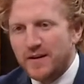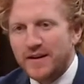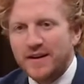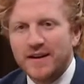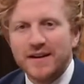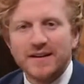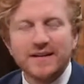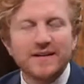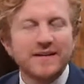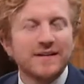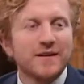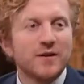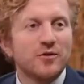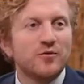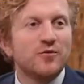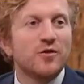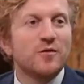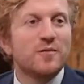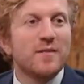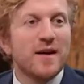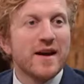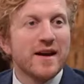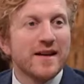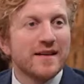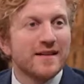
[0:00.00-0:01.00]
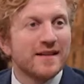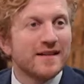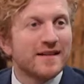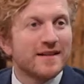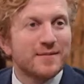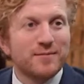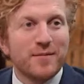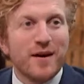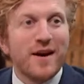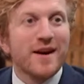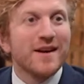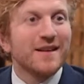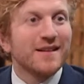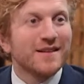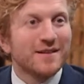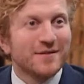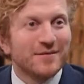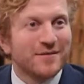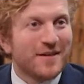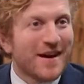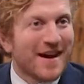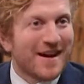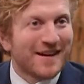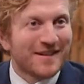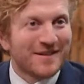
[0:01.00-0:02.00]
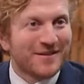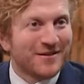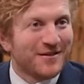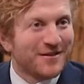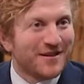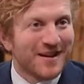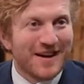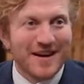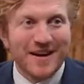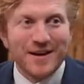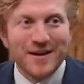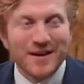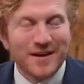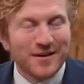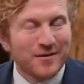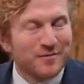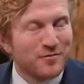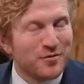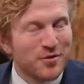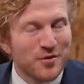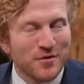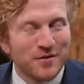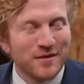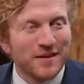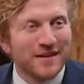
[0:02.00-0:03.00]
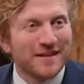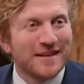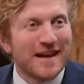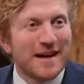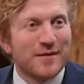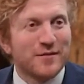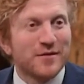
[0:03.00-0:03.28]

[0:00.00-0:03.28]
It still remains, despite the fact you say it improves exam